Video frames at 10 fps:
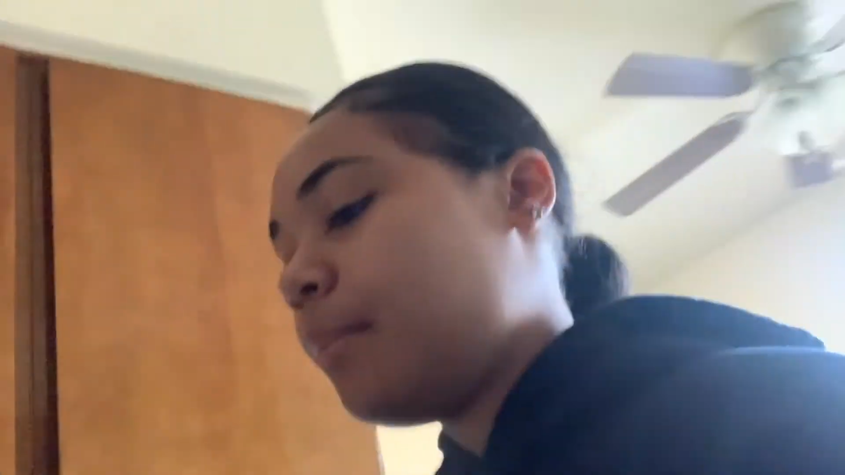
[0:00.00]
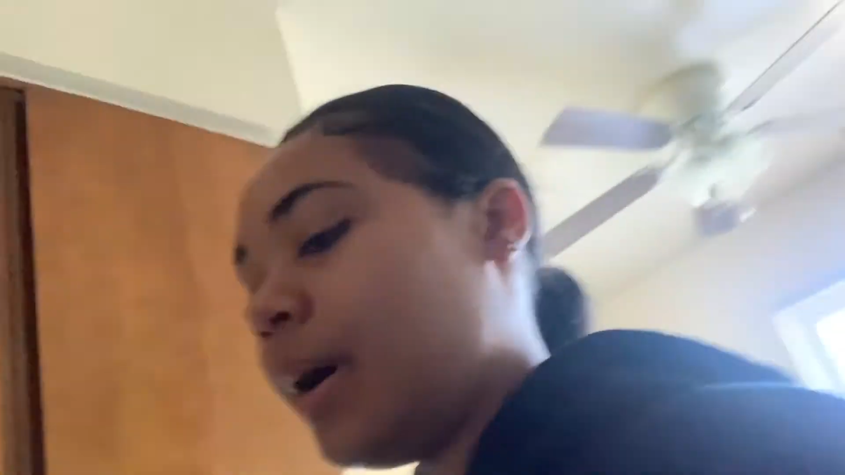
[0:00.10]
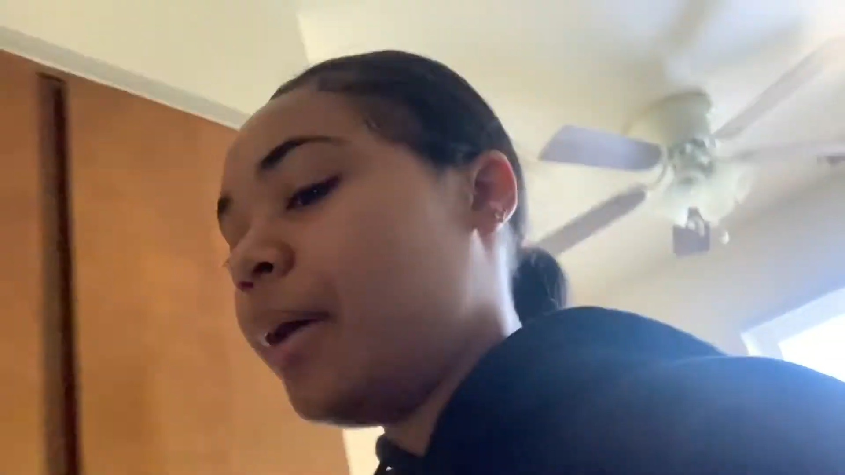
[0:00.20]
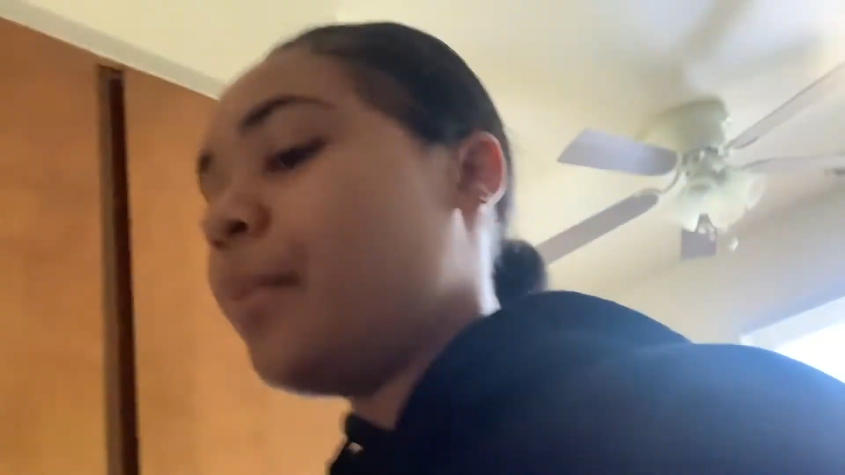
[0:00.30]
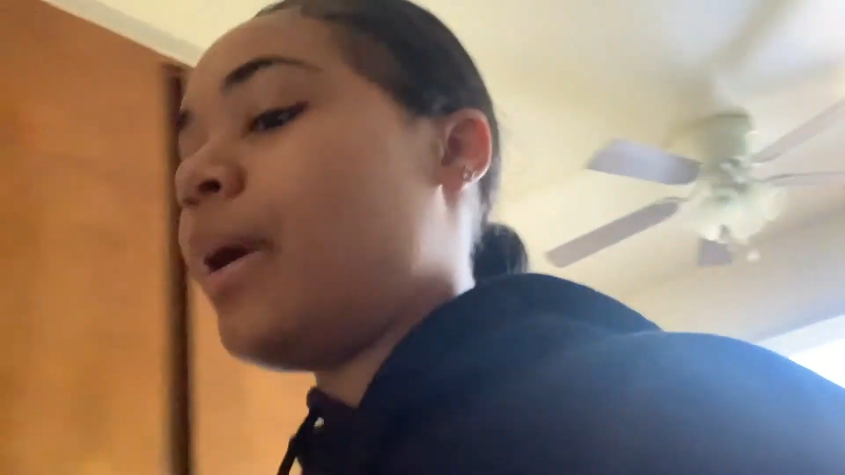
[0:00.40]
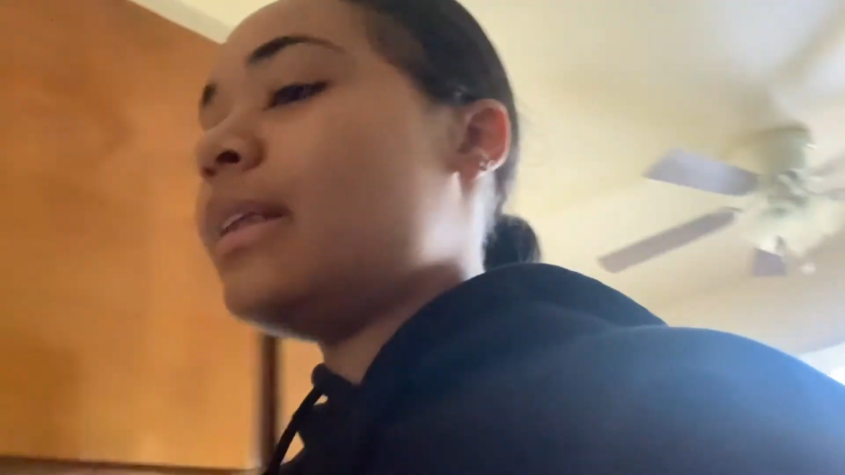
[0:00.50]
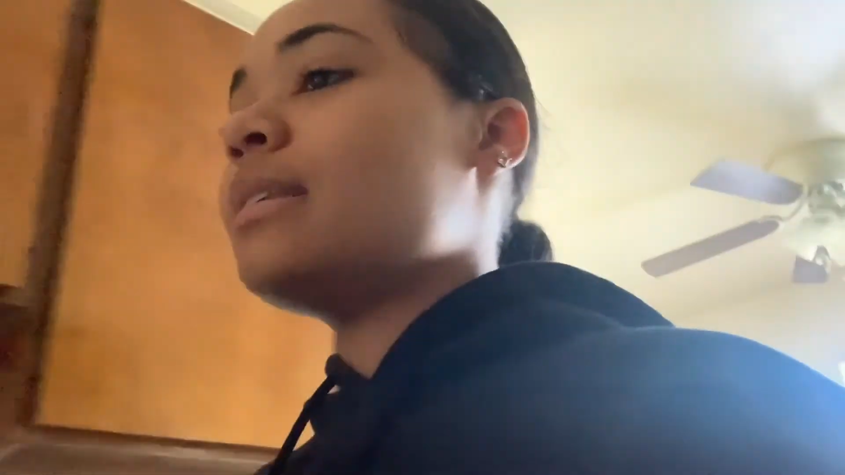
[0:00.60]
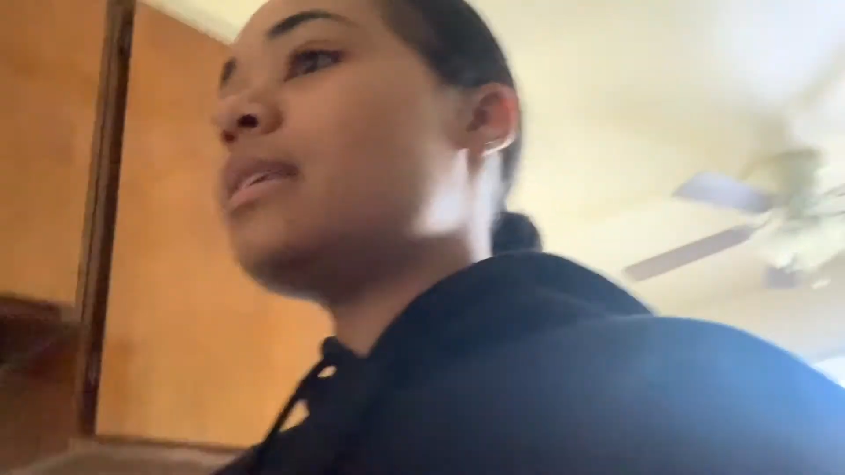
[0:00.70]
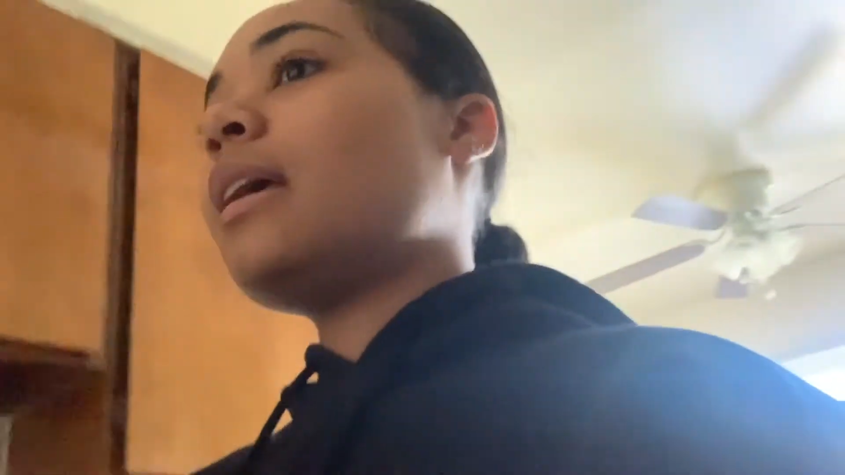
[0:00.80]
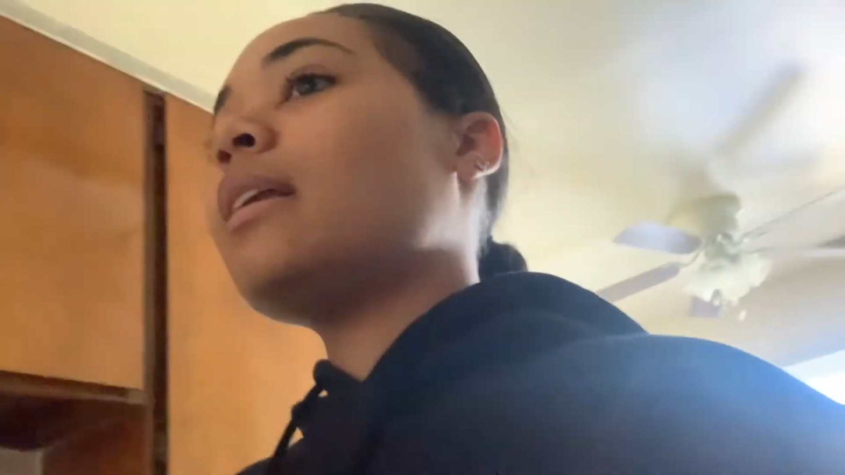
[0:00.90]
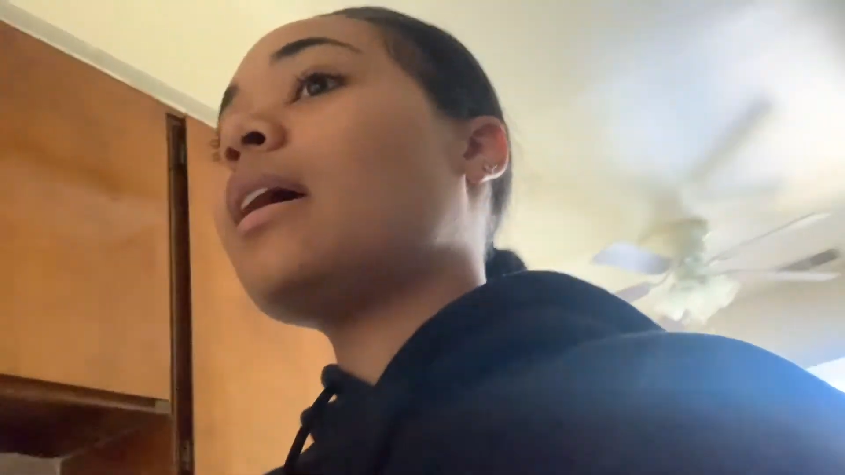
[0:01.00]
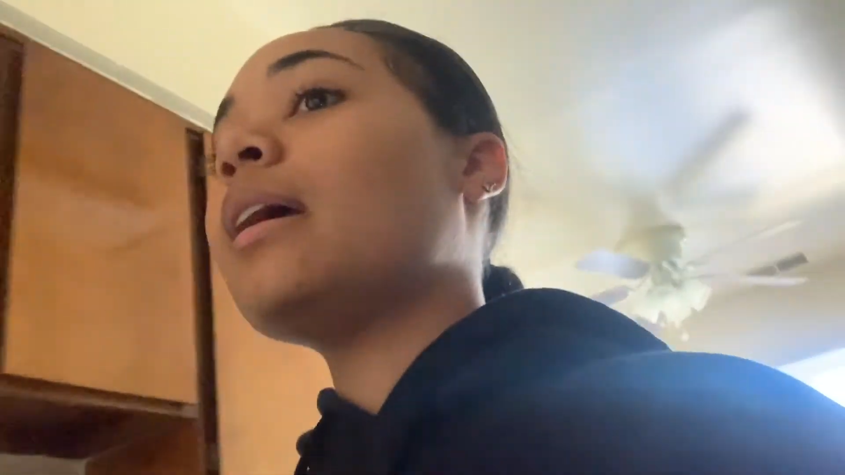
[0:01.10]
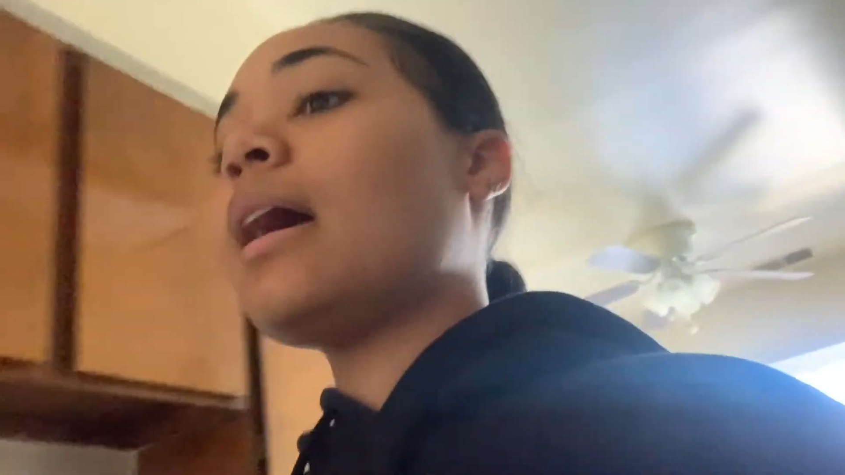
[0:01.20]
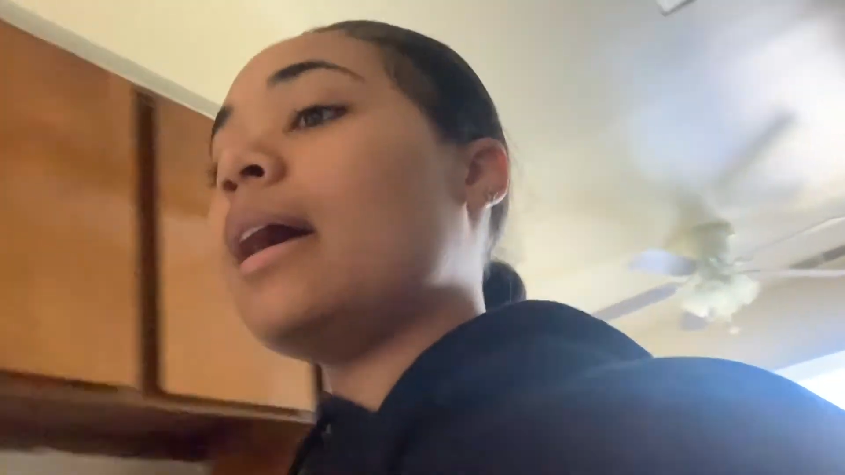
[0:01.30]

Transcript: by Wednesday night,